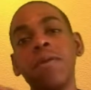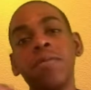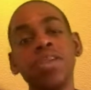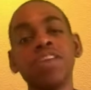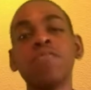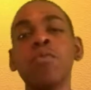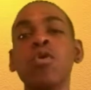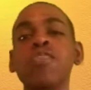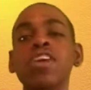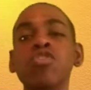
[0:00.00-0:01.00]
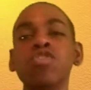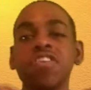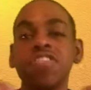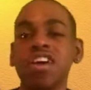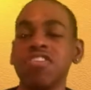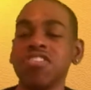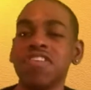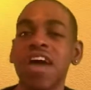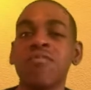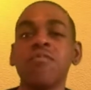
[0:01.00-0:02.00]
But in this movie, you can tell she's
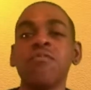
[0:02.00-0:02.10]
having